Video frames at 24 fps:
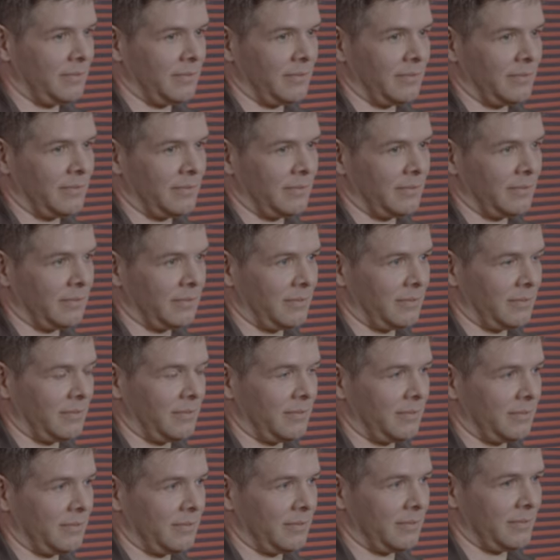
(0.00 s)

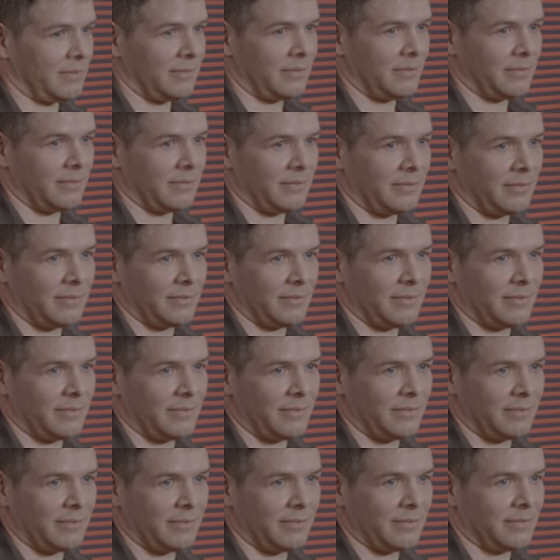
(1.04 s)

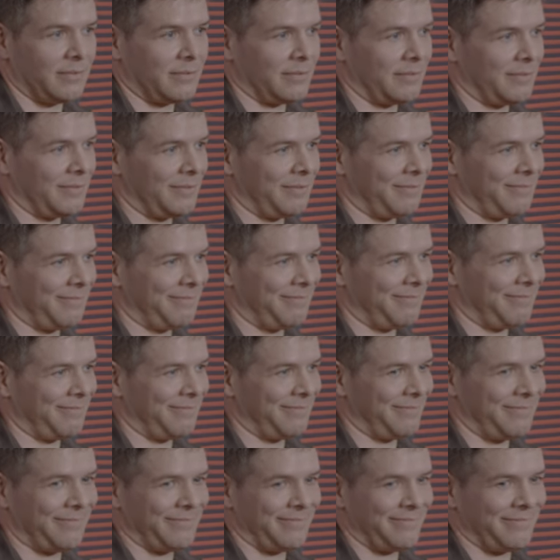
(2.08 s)

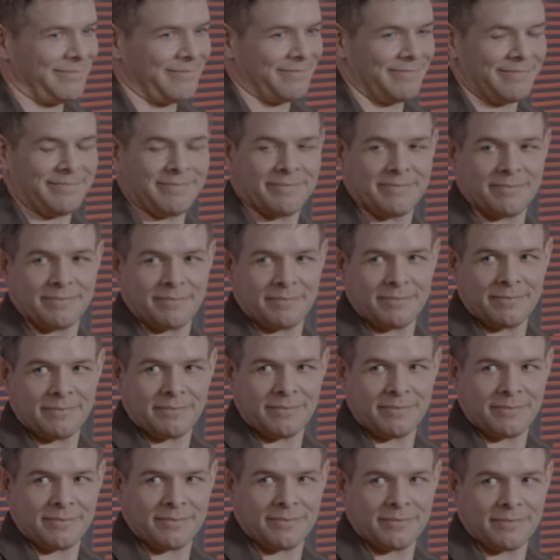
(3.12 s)

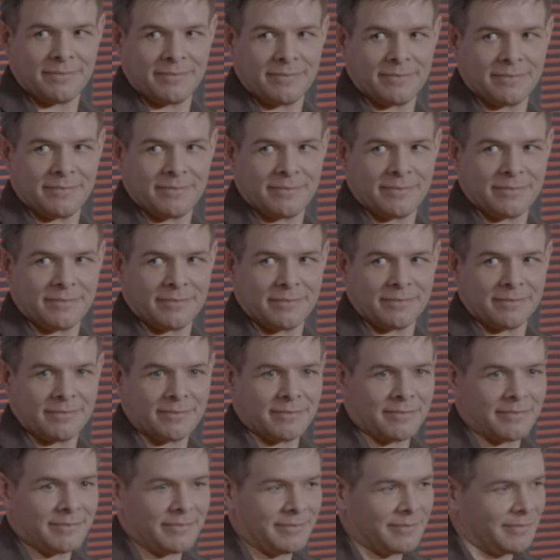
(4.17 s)

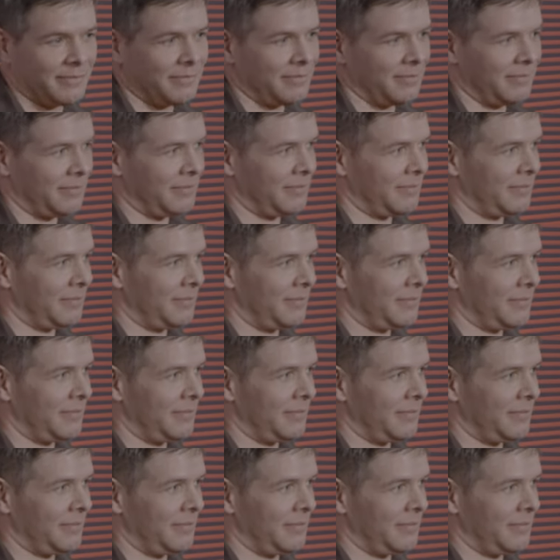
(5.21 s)
(not speaking)